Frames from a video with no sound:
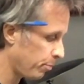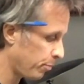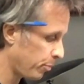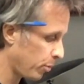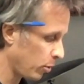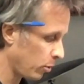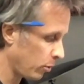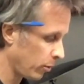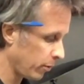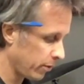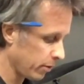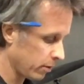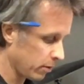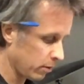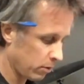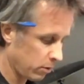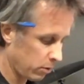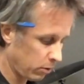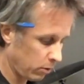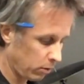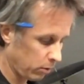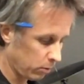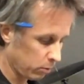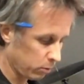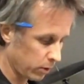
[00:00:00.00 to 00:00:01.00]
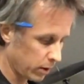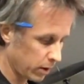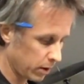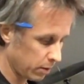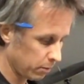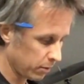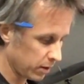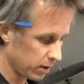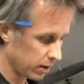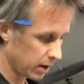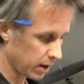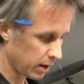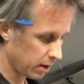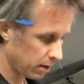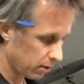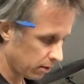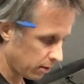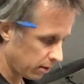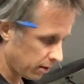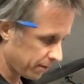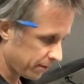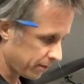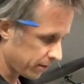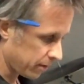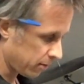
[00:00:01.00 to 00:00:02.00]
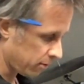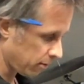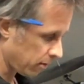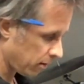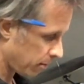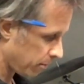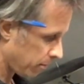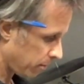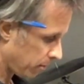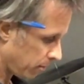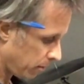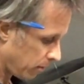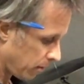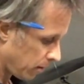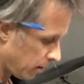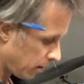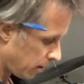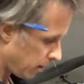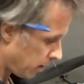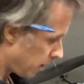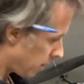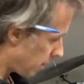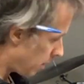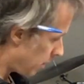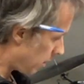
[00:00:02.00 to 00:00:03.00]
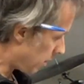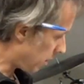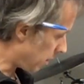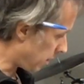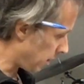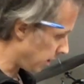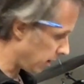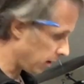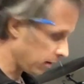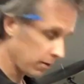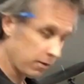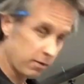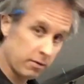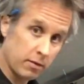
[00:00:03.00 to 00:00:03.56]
pull the whole rim and head off the drum. And